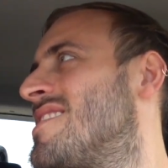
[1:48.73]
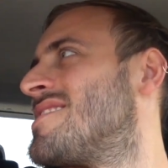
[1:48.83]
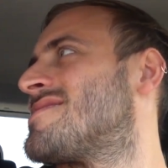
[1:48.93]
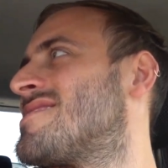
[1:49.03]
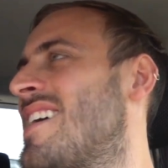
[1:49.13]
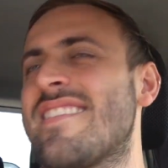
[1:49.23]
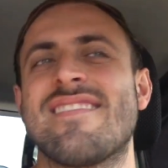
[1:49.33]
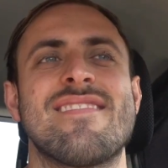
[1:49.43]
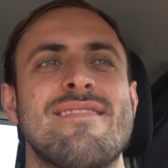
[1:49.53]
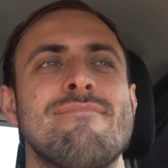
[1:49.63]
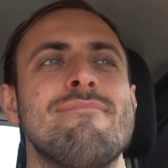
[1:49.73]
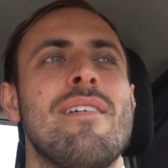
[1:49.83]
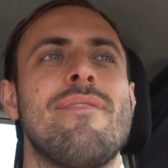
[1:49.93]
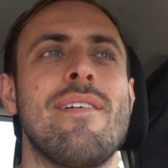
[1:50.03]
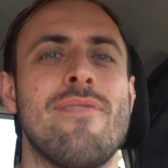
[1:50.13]
It's it's
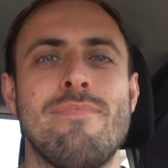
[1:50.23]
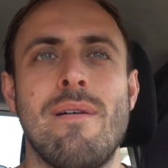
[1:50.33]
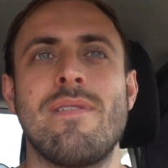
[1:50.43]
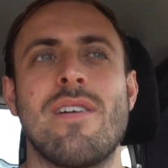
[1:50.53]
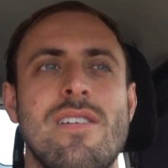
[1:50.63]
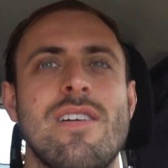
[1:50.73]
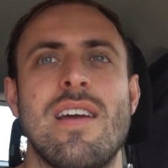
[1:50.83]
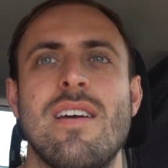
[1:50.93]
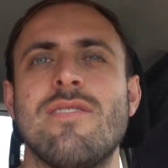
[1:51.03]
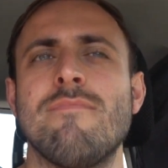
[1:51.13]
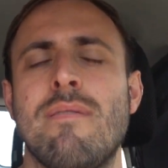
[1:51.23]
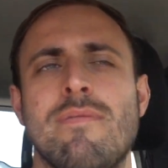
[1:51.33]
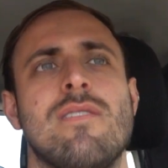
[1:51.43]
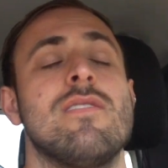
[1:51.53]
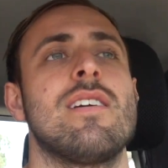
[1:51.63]
my favourite public holiday. Not
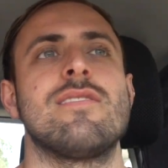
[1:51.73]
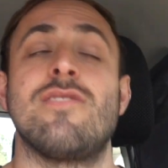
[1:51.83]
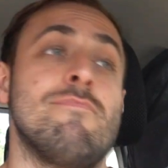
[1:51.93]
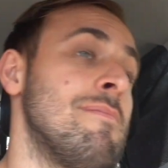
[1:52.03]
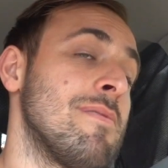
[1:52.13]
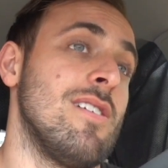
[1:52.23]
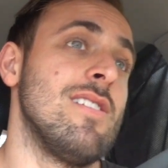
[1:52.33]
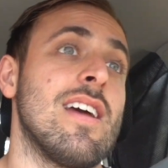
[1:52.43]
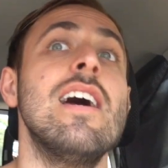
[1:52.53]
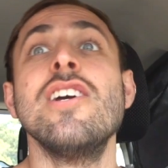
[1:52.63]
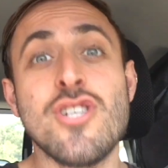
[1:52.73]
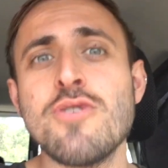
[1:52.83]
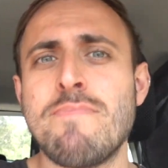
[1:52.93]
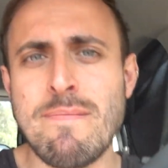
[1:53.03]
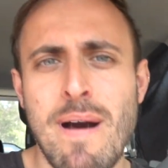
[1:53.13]
public holiday, it's not a public holiday.
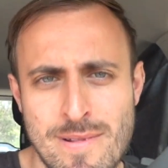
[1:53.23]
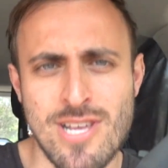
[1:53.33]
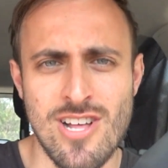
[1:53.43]
Should be a public